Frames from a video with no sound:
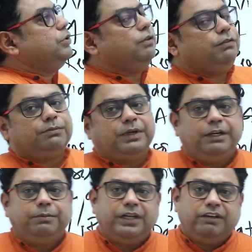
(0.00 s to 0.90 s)
of you might
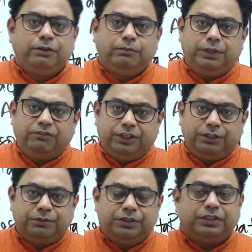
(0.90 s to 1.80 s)
be having
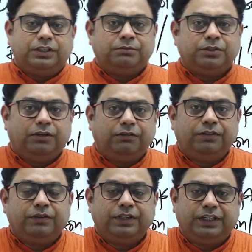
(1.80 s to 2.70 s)
PYQs in terms of
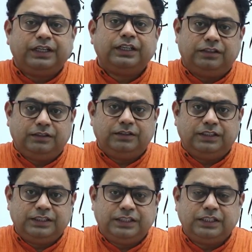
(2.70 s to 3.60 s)
written,
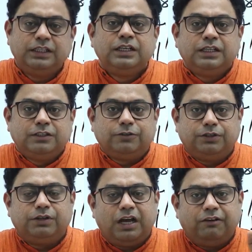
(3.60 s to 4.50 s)
isn't it? So you
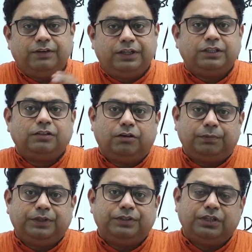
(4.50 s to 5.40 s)
have written
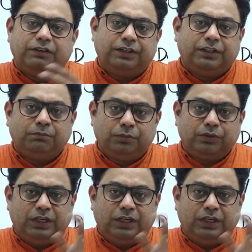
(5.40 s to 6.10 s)
copies, written books.